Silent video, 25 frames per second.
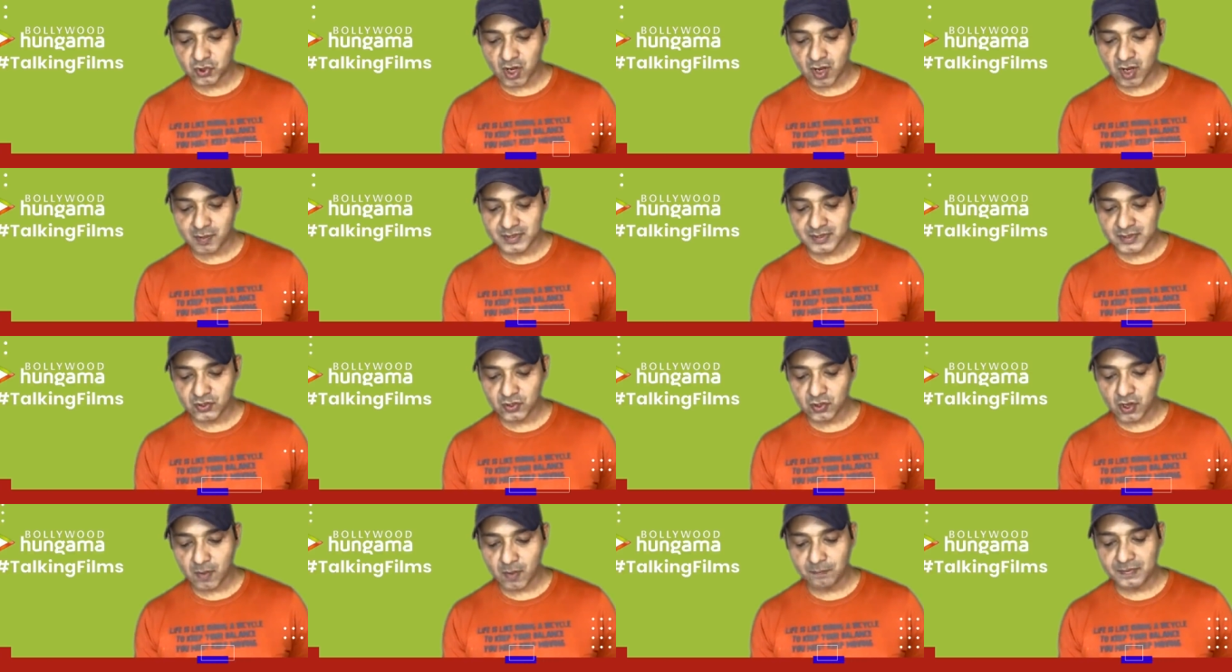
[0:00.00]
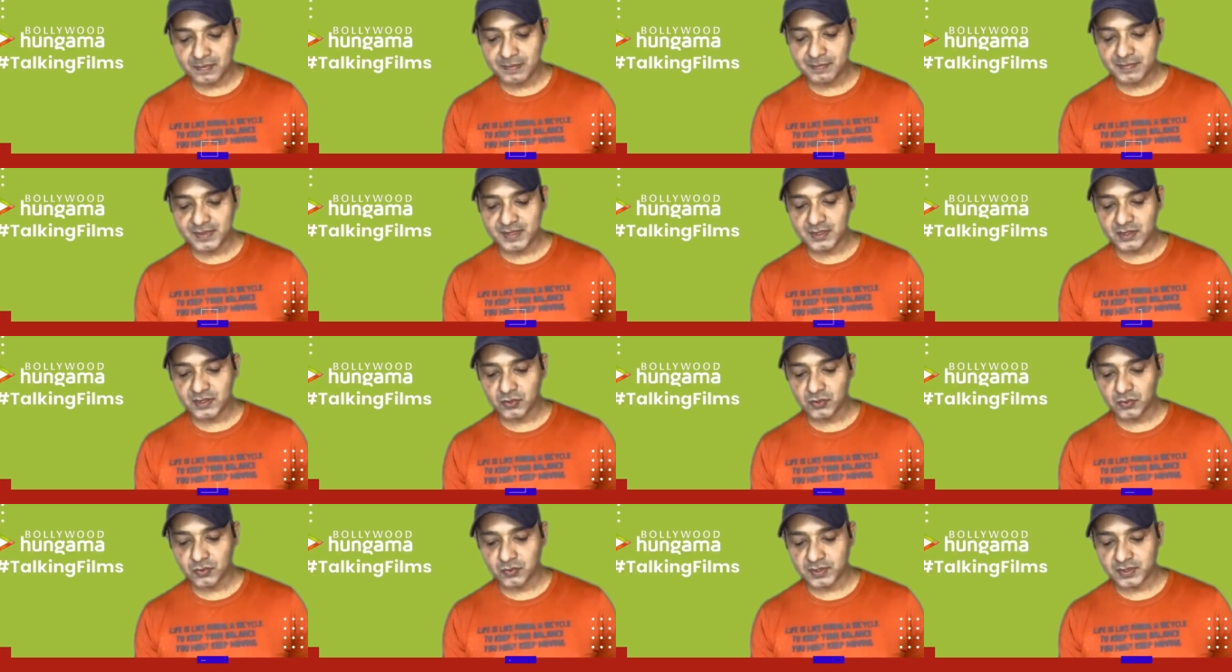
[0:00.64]
common compliment
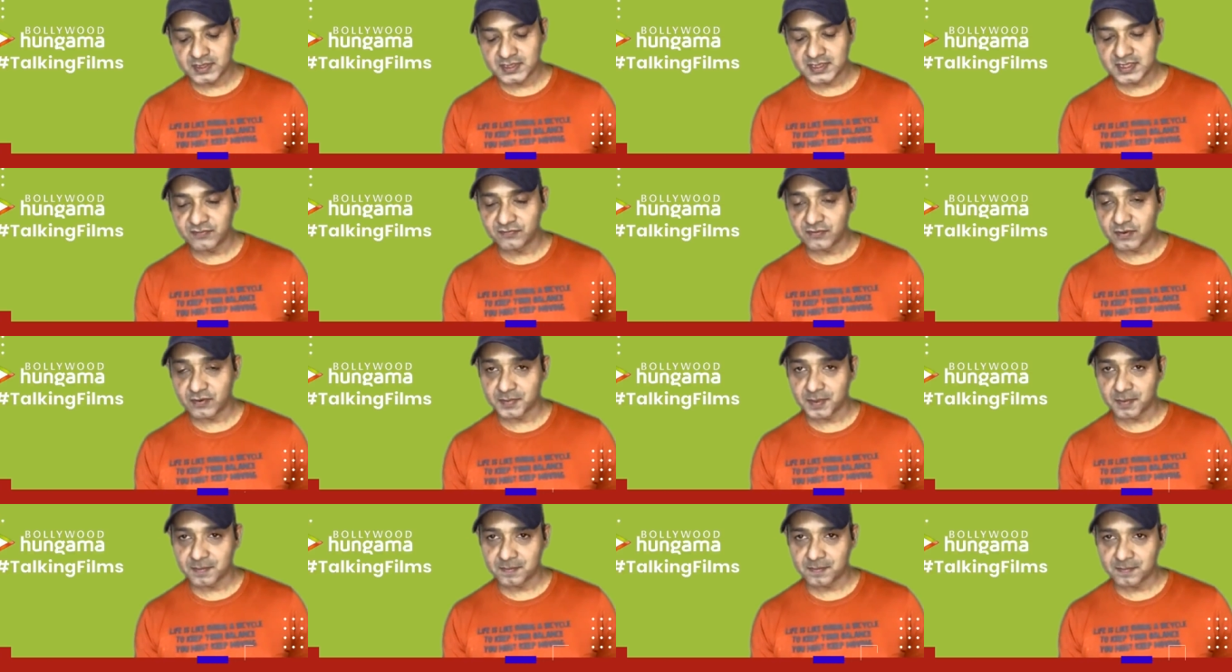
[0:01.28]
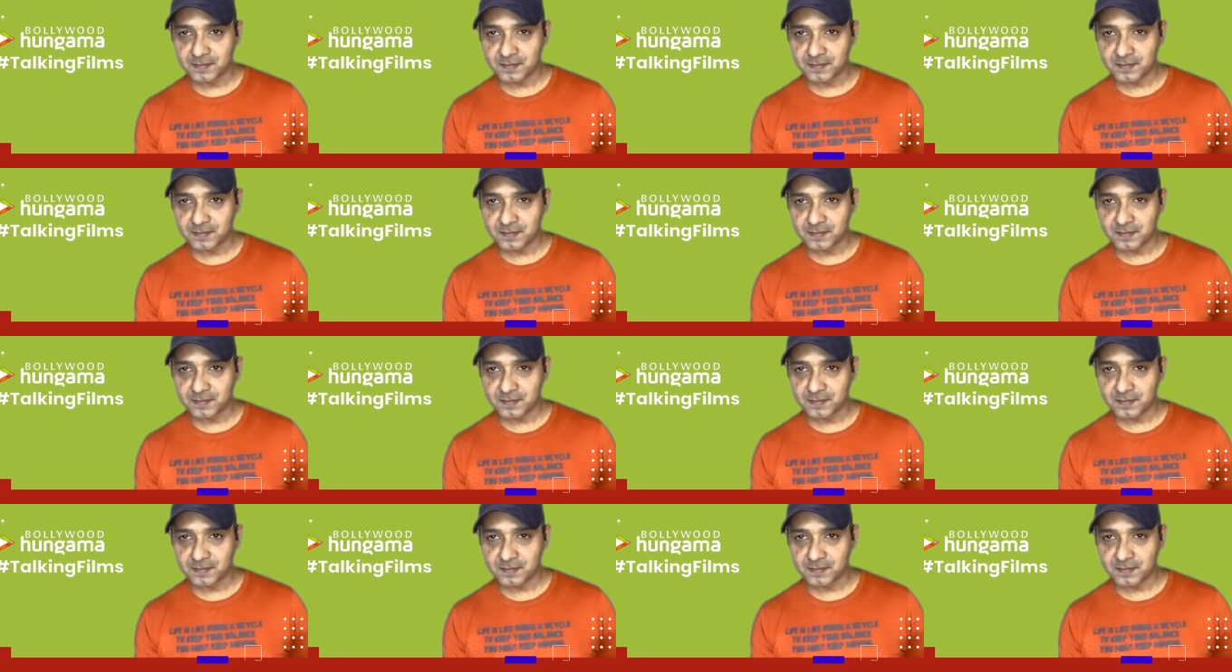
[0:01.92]
you receive from them